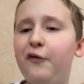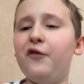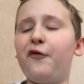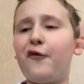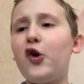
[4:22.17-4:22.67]

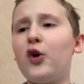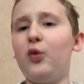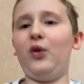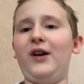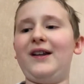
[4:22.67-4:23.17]

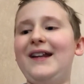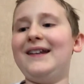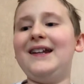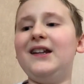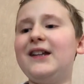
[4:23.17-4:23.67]
forward, and
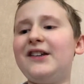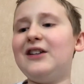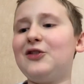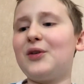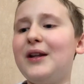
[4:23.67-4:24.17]
he
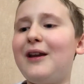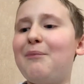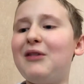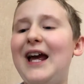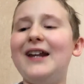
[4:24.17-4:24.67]
doesn't really
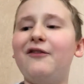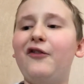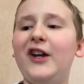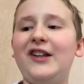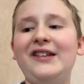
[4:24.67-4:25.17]
plan
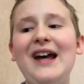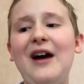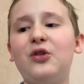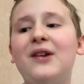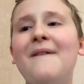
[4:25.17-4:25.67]
things
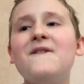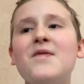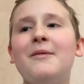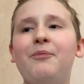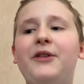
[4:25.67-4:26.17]
out.
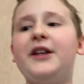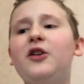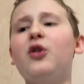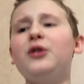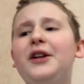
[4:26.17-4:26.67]

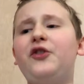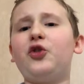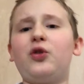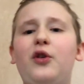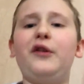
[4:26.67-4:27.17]
He only
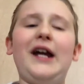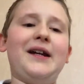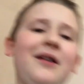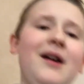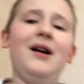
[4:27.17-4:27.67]
sort of
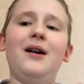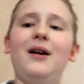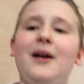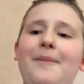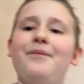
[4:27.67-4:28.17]

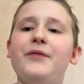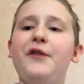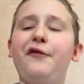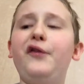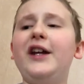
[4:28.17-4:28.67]

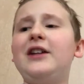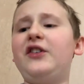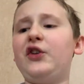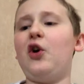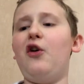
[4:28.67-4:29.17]

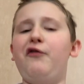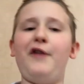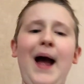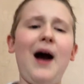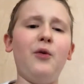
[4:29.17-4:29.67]
thinks of
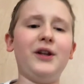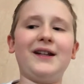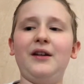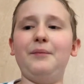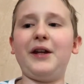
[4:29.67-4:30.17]
how it
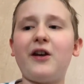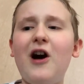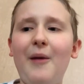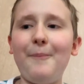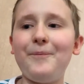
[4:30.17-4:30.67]
can
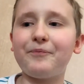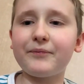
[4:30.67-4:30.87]
become.